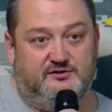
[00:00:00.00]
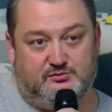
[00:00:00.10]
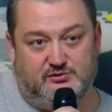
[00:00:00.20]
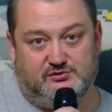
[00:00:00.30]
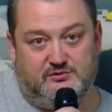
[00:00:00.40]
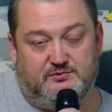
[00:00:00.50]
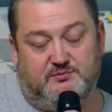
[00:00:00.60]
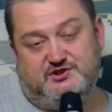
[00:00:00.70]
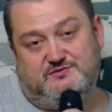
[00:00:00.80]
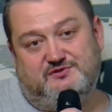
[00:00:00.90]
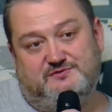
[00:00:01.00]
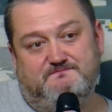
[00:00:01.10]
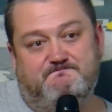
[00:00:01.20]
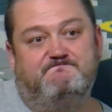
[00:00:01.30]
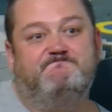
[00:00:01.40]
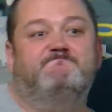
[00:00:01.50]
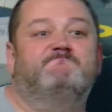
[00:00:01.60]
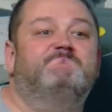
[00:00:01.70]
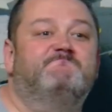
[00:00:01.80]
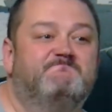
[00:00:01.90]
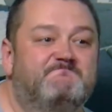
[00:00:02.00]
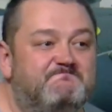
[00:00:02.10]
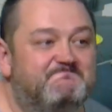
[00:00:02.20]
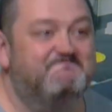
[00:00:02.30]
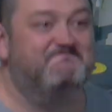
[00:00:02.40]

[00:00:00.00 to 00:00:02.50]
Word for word: Regional Office of the International Renaissance